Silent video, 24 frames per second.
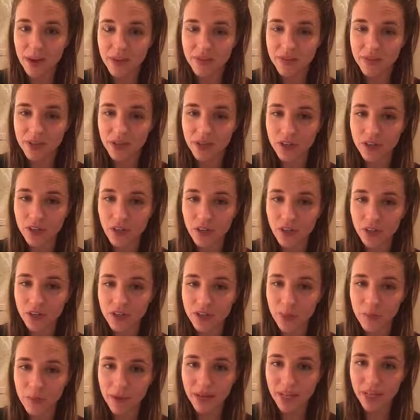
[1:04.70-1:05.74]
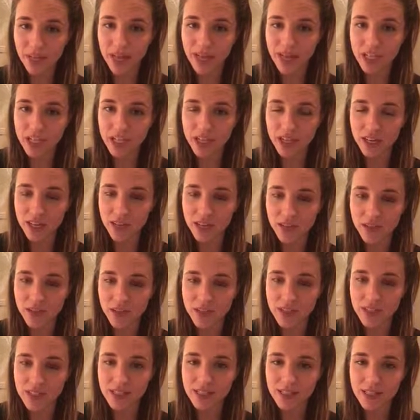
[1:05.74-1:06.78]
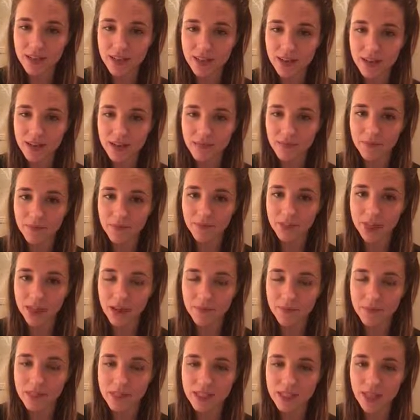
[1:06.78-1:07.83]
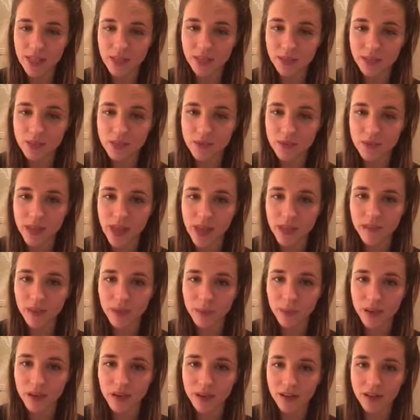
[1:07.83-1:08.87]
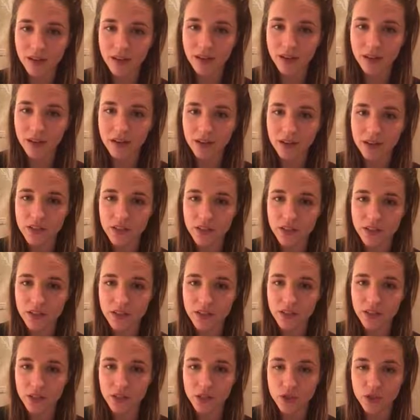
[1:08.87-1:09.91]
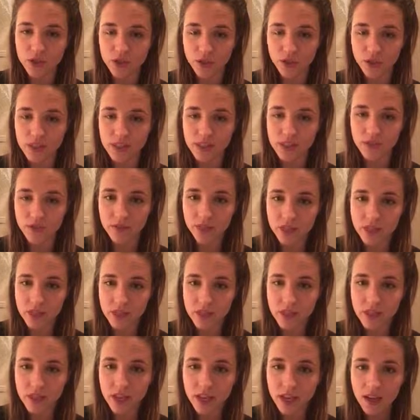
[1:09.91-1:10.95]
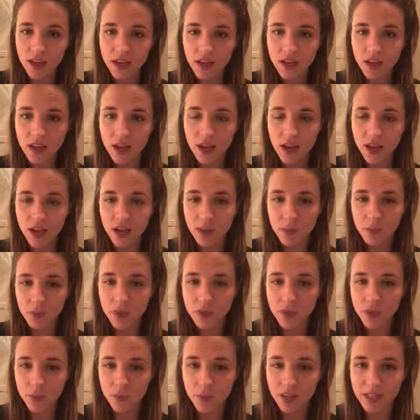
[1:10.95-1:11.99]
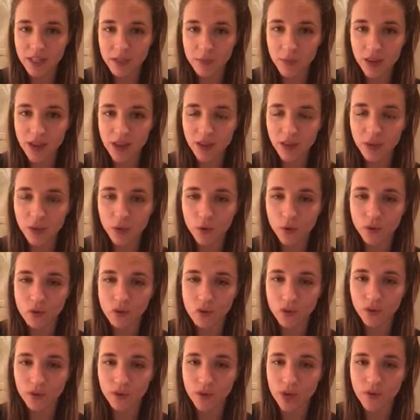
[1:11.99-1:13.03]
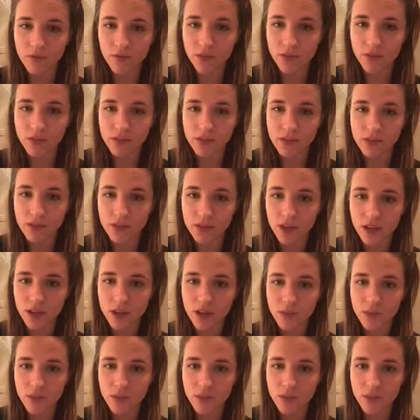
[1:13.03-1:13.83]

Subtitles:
after all of that medication, I was diagnosed with having medically induced adrenal insufficiency, which means my cortisol levels